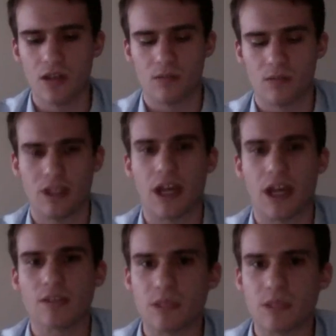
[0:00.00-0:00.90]
but it
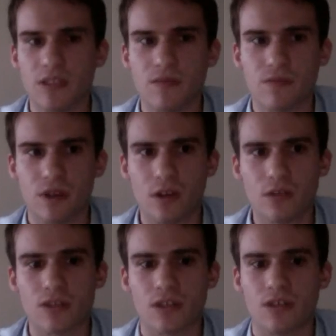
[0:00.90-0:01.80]
has many
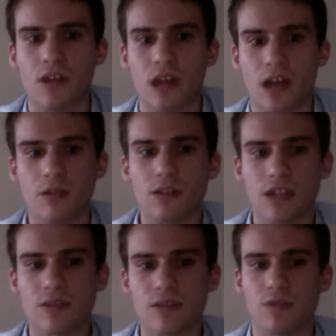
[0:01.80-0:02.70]
flaws on how it
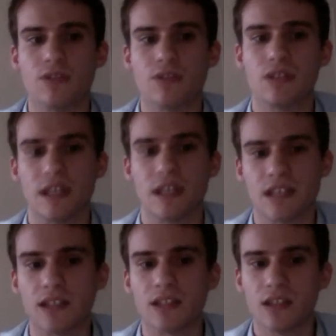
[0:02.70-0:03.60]
attributes the attack